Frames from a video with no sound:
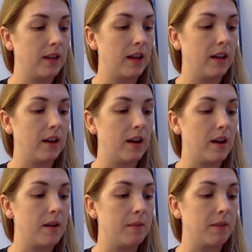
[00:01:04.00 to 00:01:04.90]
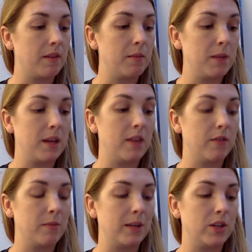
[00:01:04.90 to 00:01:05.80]
that
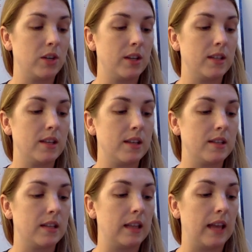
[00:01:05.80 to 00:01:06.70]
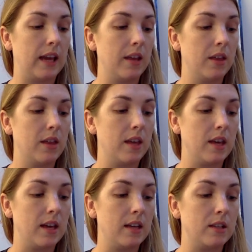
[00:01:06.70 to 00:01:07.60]
information that says the length
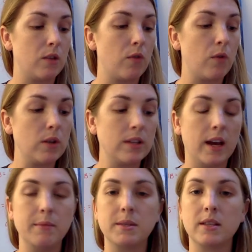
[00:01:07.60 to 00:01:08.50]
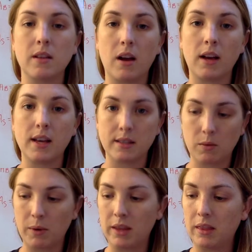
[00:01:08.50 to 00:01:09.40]
is 4 times as long as
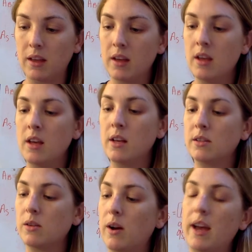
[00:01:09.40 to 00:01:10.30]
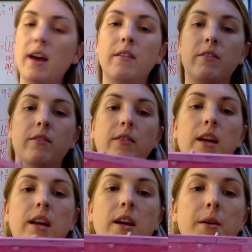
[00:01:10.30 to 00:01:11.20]
the width. So I have
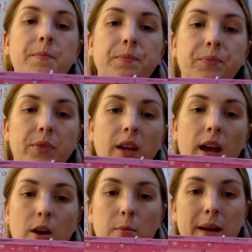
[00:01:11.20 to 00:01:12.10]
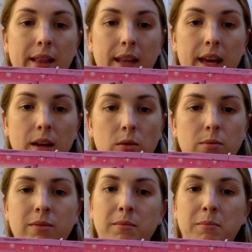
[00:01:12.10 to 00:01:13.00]
right here, I know my length,
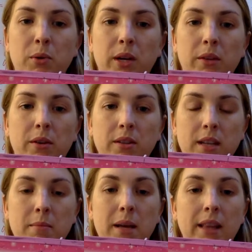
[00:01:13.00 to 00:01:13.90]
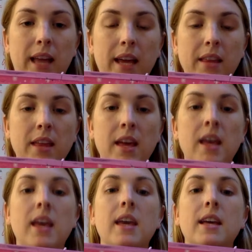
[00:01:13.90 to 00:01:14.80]
putting on the wrong side, my length
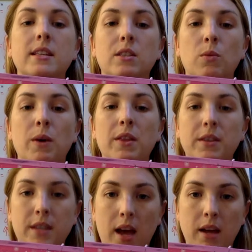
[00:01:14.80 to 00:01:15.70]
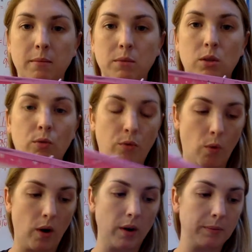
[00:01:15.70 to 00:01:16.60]
is the width times
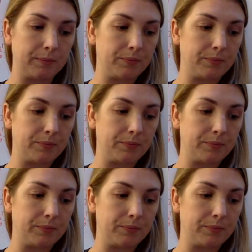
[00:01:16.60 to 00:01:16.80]
4.